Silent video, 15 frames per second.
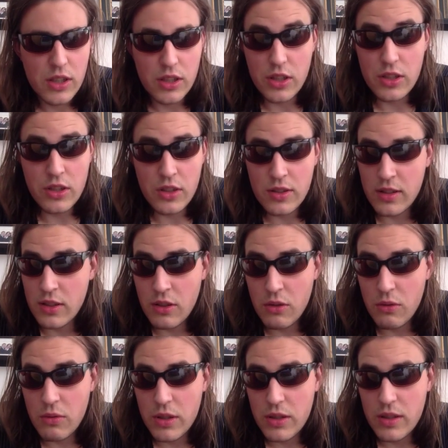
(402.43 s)
Just doesn't
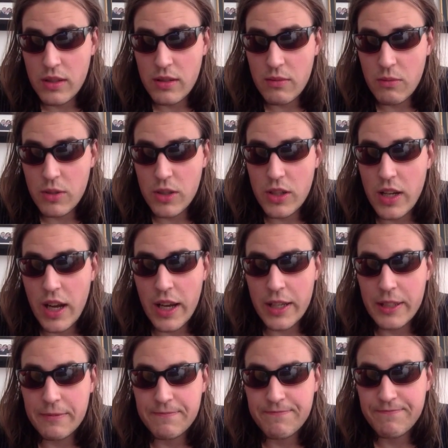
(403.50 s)
know which
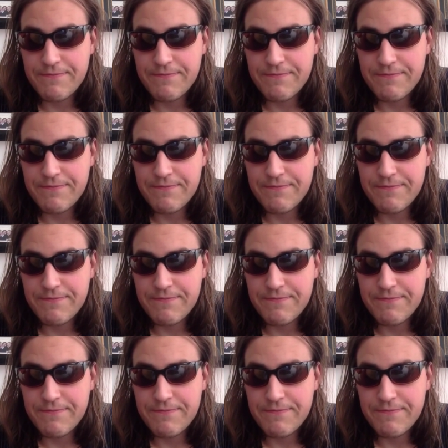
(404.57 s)
kind.